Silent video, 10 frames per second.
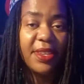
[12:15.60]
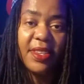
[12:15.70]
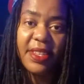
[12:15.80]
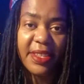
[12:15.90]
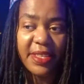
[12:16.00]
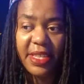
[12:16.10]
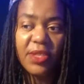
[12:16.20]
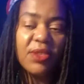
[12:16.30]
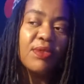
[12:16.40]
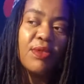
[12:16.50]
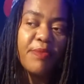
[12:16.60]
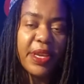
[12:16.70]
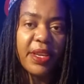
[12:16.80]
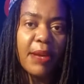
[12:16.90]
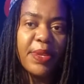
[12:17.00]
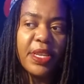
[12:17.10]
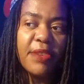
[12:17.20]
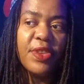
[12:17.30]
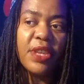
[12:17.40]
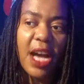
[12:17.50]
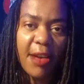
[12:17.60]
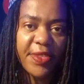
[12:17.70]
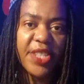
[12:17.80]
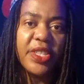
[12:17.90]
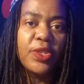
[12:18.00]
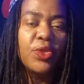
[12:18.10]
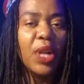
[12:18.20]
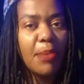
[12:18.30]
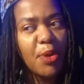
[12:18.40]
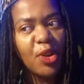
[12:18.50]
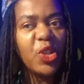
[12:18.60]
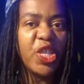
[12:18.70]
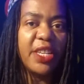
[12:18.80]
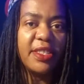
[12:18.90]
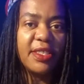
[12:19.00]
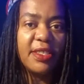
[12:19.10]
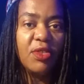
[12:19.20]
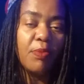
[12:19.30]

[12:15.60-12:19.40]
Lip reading: there's no going back. I mean, even after that, you apologize